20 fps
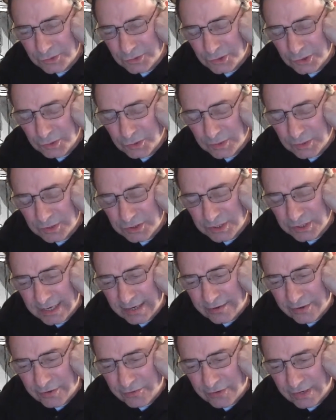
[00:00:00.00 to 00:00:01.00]
Jewish
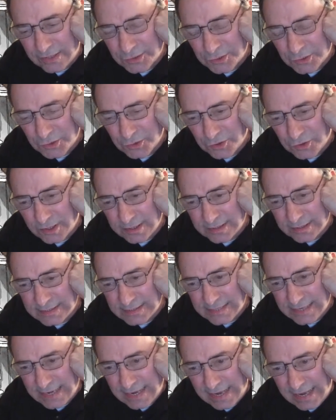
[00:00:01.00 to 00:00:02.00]
dairy restaurants
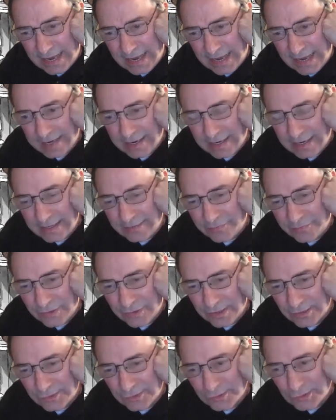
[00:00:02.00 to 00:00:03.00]
had
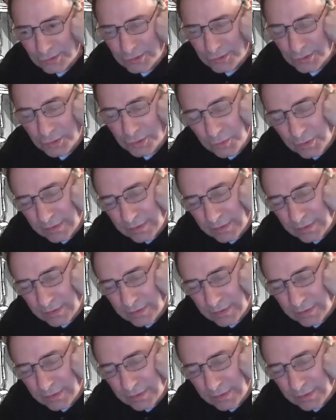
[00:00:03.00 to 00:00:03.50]
anything to do with